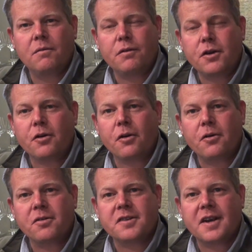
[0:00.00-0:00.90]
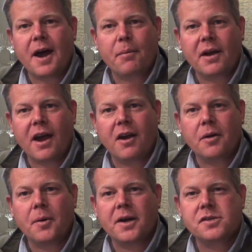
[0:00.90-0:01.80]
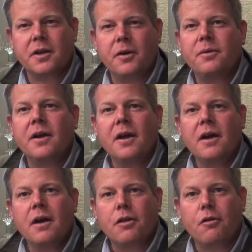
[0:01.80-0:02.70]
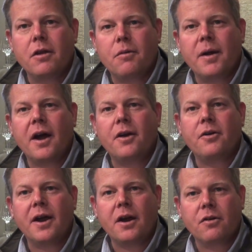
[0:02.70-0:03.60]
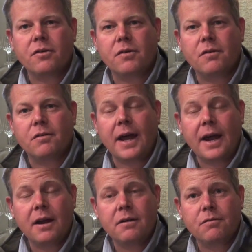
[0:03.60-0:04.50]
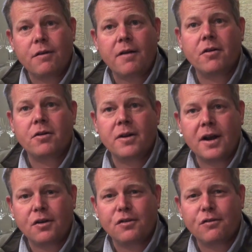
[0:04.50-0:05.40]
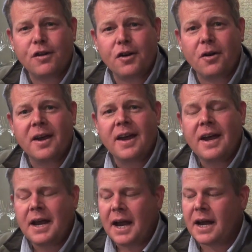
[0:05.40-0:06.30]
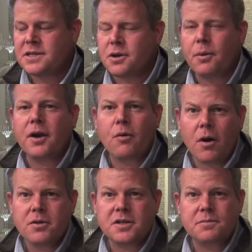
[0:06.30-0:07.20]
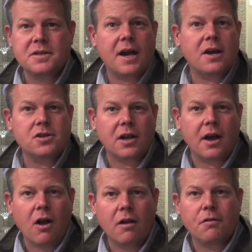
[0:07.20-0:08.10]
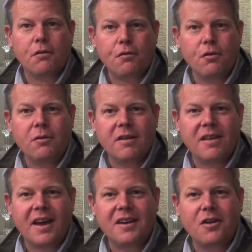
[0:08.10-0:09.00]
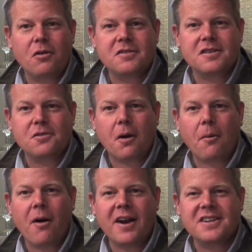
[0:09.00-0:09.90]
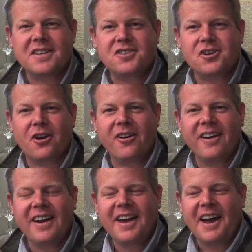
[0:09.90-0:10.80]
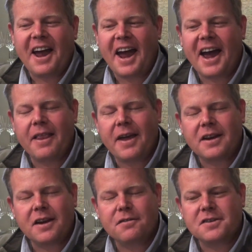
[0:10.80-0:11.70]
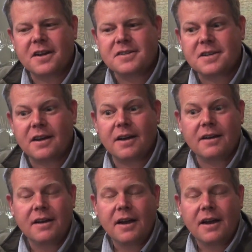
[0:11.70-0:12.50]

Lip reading: vineyard owners in Napa County. We actually own 3,300 acres of land, 500 acres of vineyard, and so we grow substantially all of the fruit that goes into our wines each year, and that gives us a